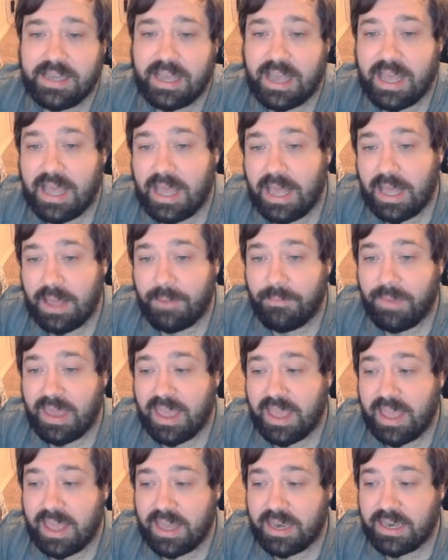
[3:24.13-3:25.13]

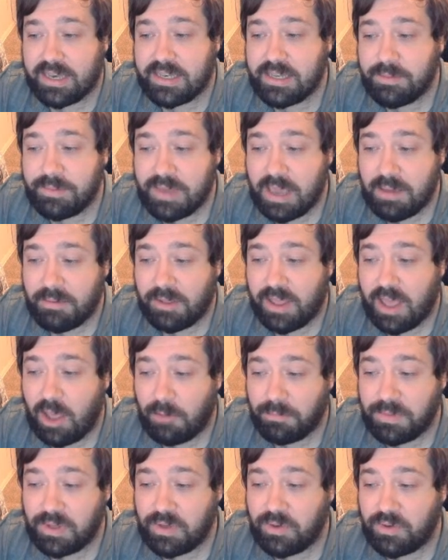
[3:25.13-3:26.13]
and to be able to
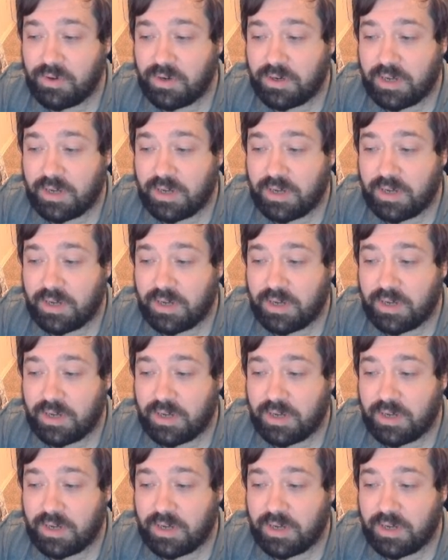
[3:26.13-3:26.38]
help you